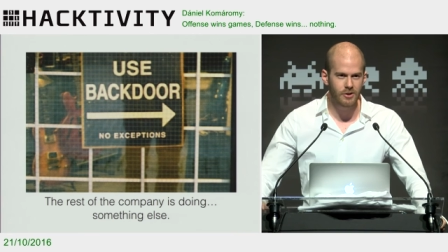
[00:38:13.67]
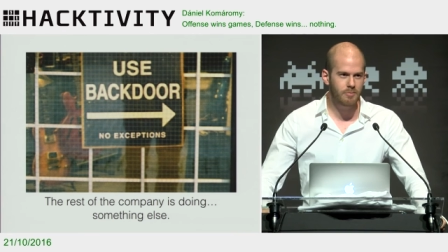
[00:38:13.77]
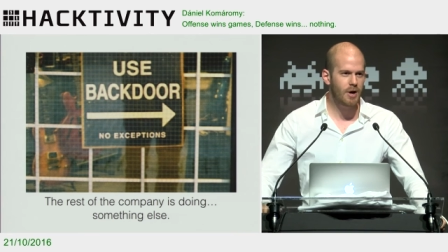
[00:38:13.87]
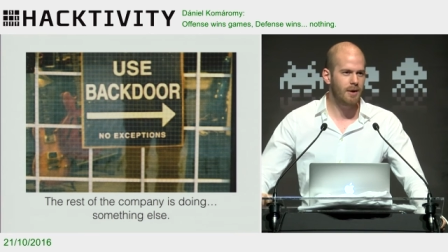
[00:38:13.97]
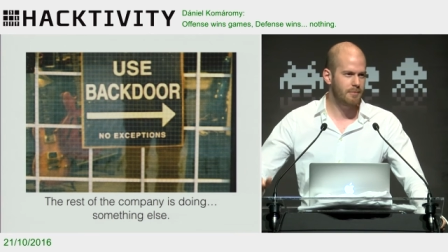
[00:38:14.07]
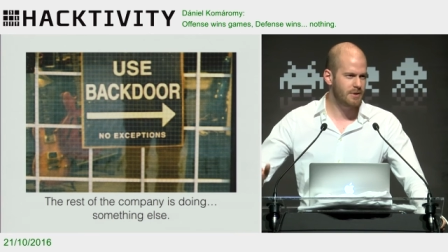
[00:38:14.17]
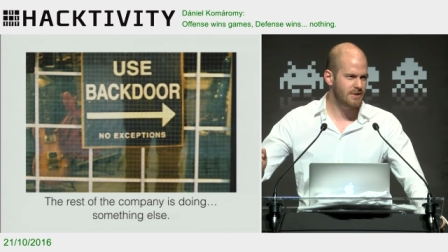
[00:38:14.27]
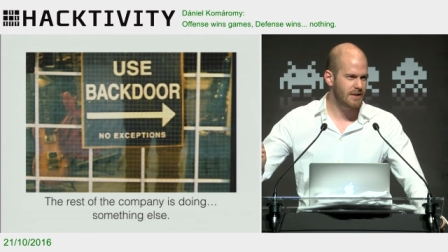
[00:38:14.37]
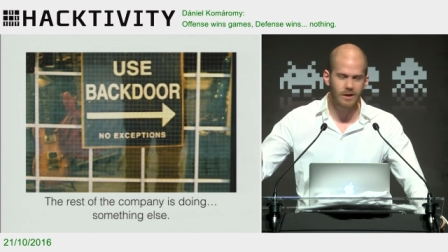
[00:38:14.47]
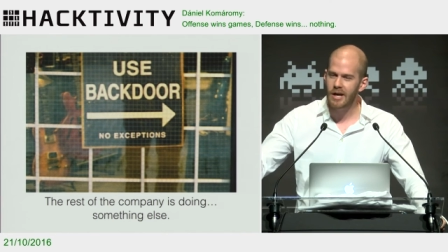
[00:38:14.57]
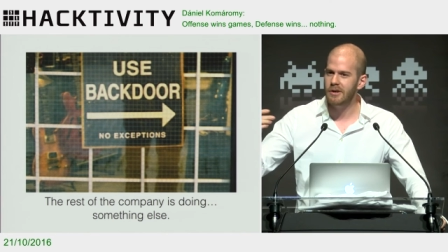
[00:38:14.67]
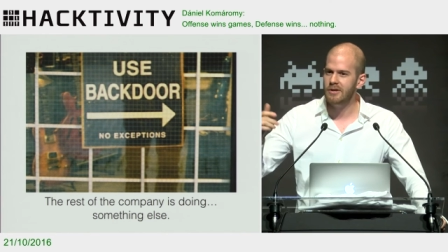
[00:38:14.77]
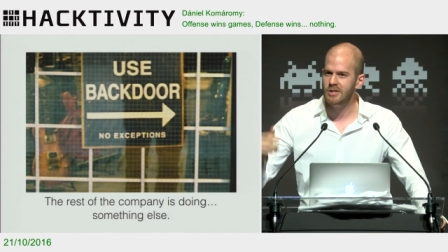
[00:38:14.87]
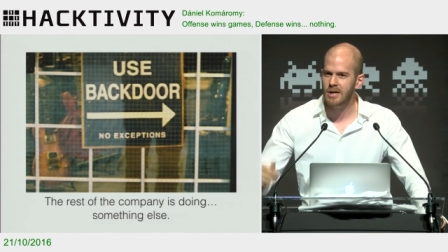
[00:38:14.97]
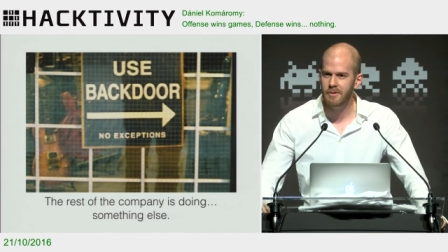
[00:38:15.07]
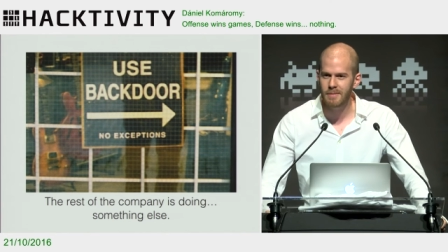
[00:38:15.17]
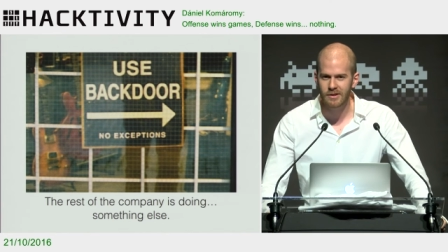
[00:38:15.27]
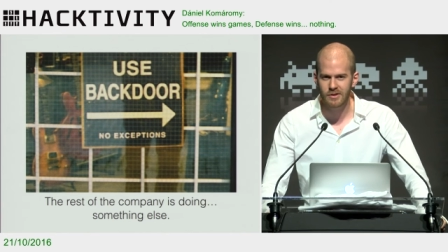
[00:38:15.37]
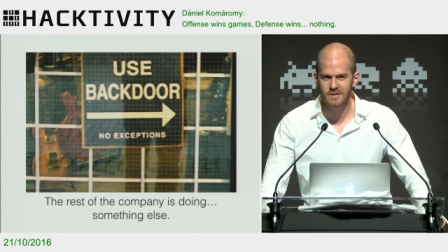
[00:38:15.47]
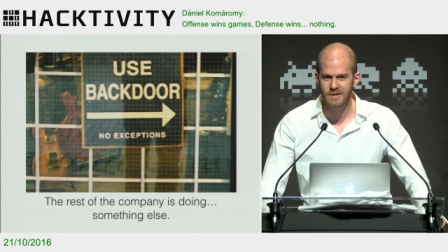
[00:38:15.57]
The problem is that the carrier is coming
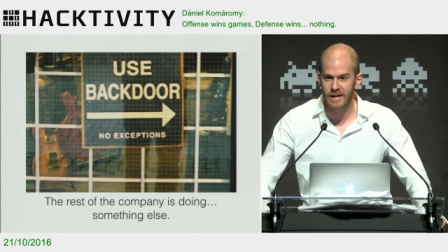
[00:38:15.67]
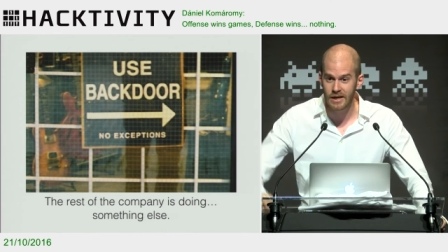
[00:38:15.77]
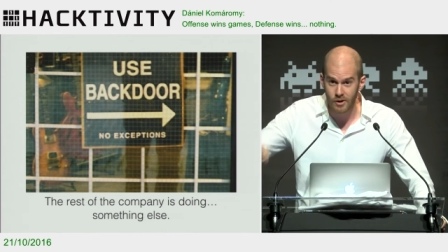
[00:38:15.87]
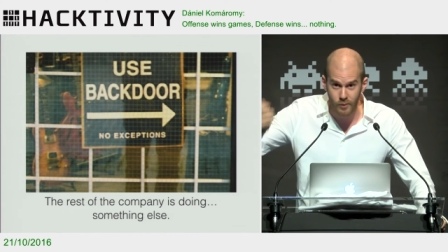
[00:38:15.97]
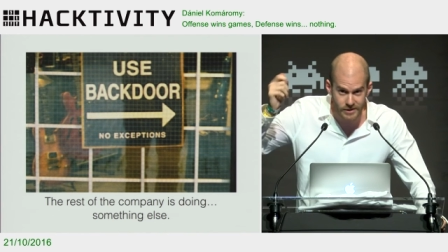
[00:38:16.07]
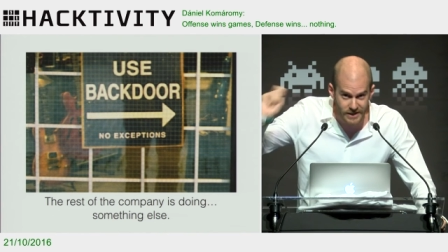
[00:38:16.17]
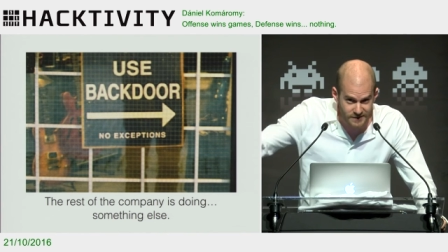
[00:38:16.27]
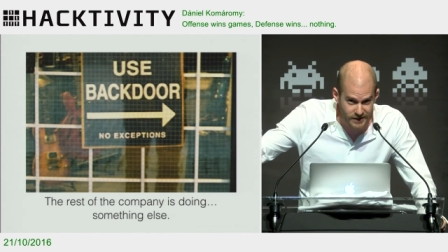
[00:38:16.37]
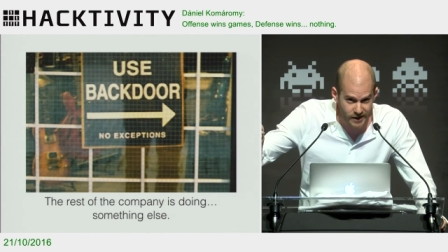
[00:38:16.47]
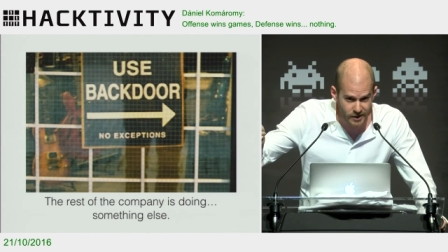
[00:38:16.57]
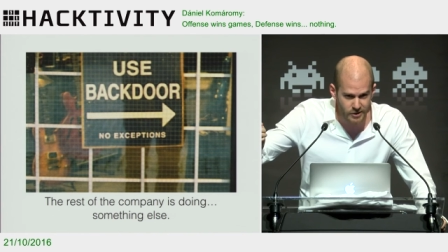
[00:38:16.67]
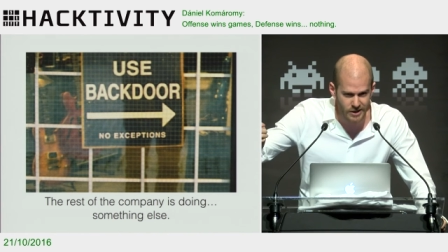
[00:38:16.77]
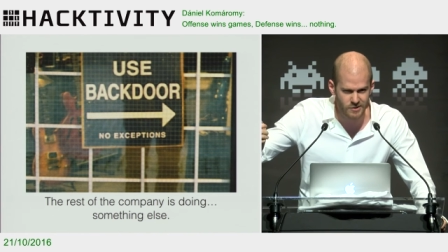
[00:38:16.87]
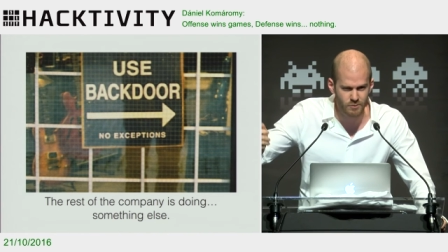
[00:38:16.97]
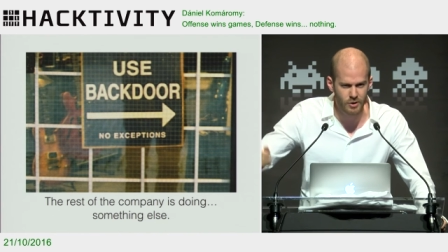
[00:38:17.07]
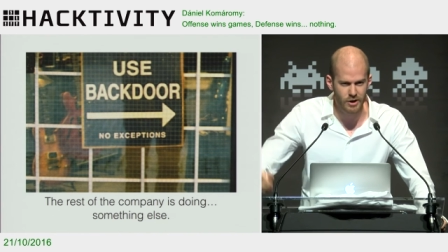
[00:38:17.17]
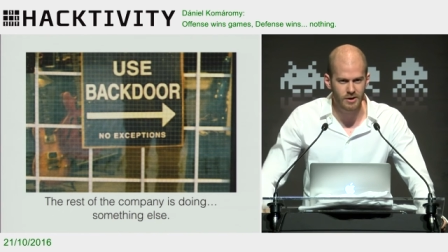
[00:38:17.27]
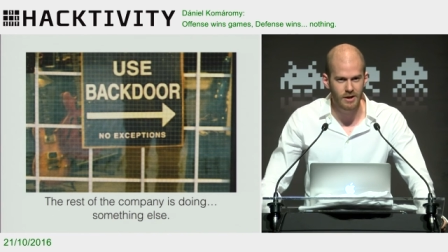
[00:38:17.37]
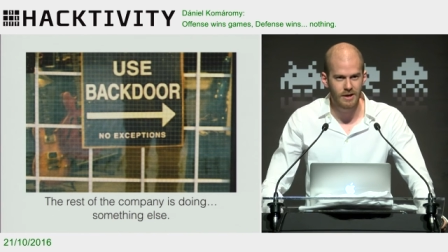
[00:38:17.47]
back to you and saying, well, this thing here doesn't work.